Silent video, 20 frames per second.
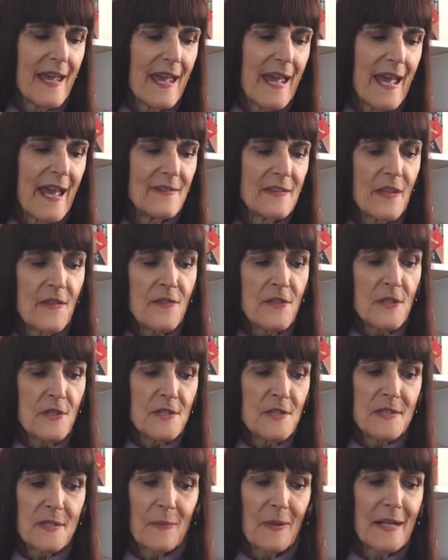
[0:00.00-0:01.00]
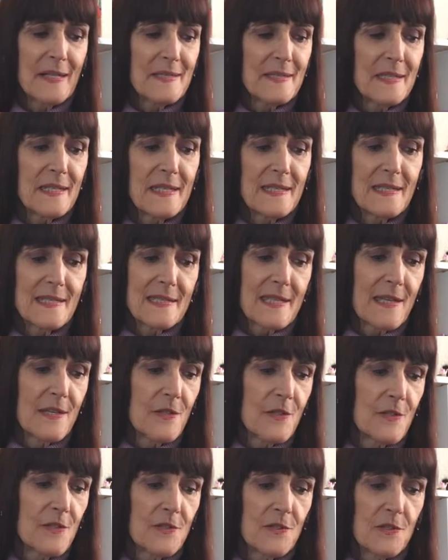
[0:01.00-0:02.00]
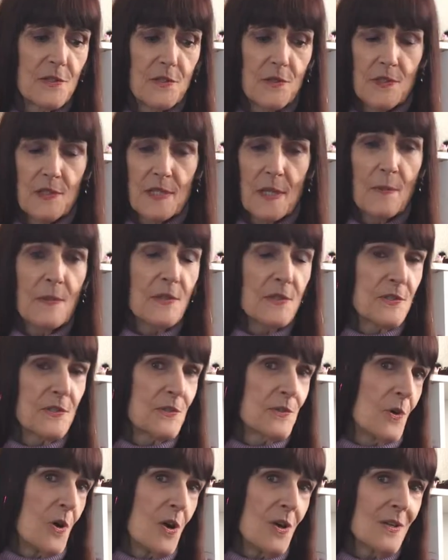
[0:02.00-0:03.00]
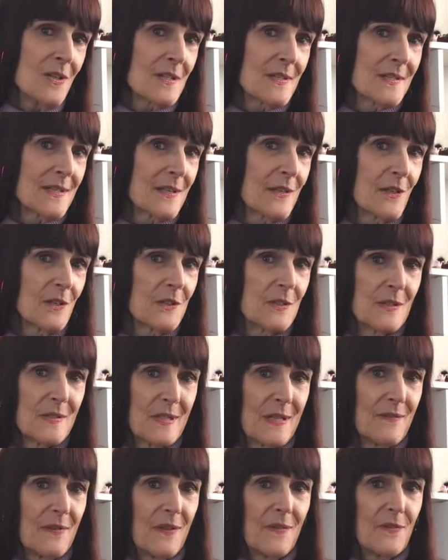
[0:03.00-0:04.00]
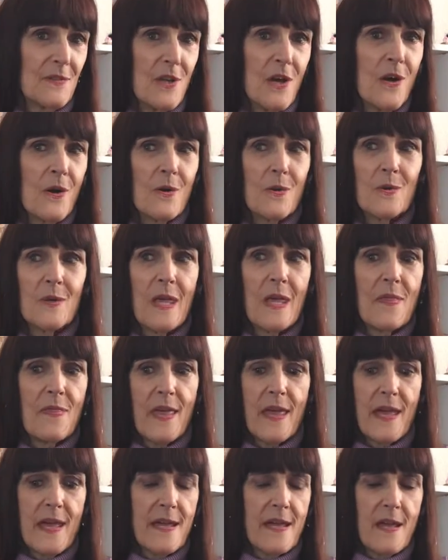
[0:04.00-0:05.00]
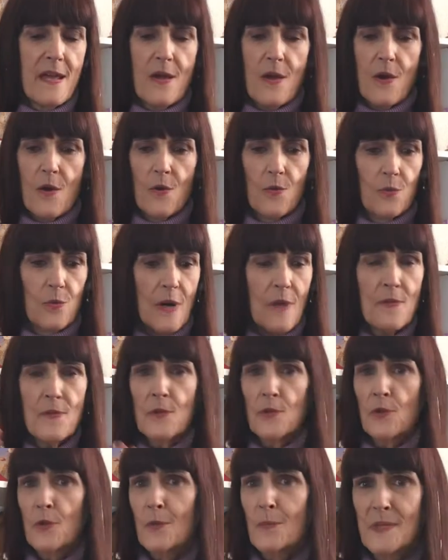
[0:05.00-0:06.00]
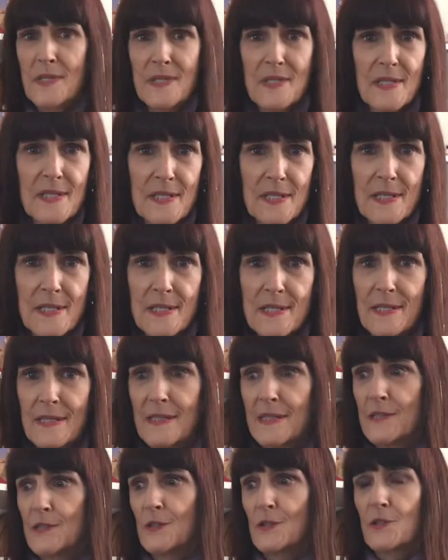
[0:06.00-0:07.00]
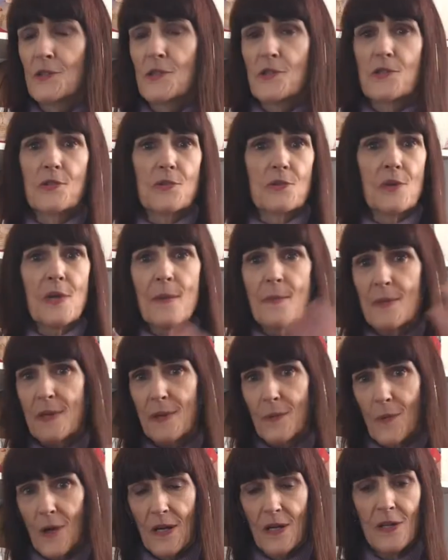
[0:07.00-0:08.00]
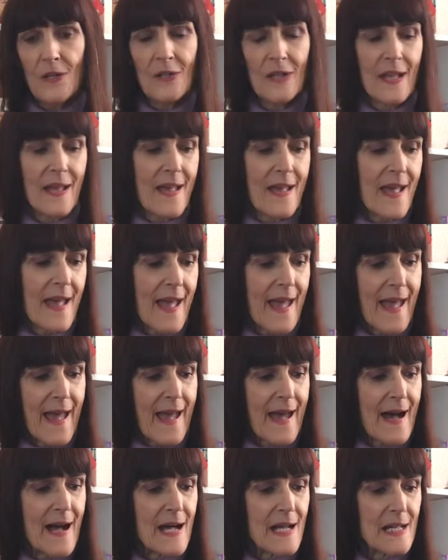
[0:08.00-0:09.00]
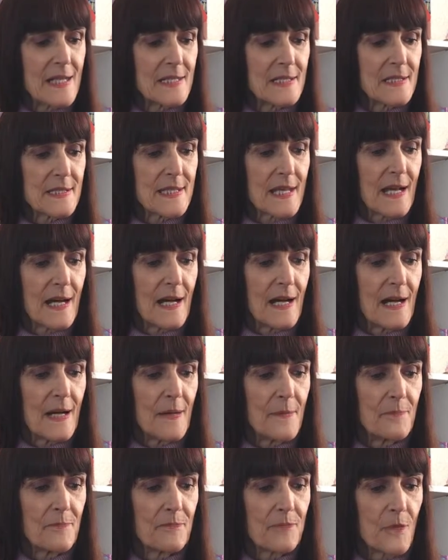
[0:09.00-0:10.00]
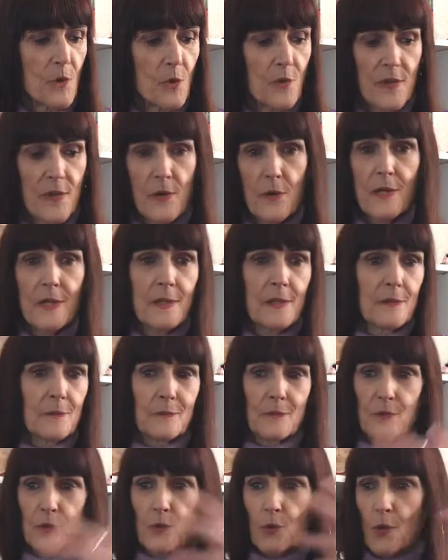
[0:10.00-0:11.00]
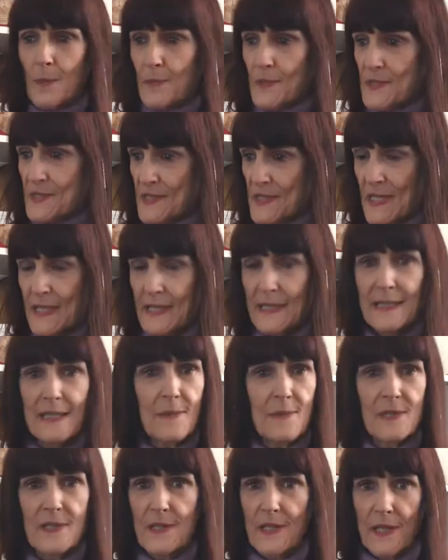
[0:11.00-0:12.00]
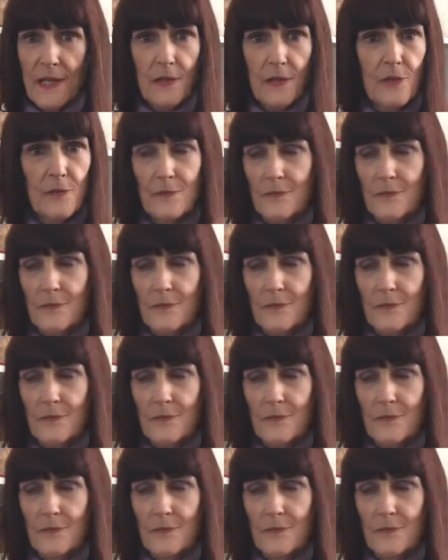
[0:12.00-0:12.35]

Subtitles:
And then there's the Pisceans that are some of the strongest characters I've ever known, and they run their own businesses and they do extremely well, and or they're in a corporate setting. I mean, they are